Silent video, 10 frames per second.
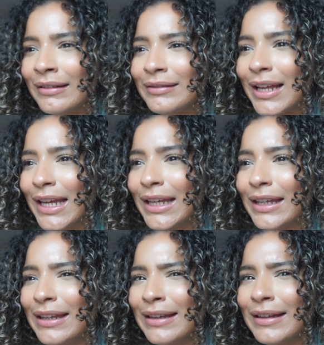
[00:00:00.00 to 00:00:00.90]

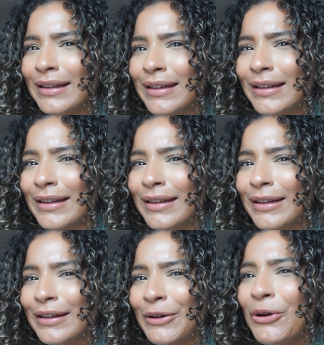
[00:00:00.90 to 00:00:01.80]
Like,
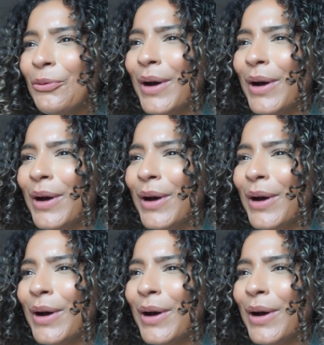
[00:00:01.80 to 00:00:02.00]
who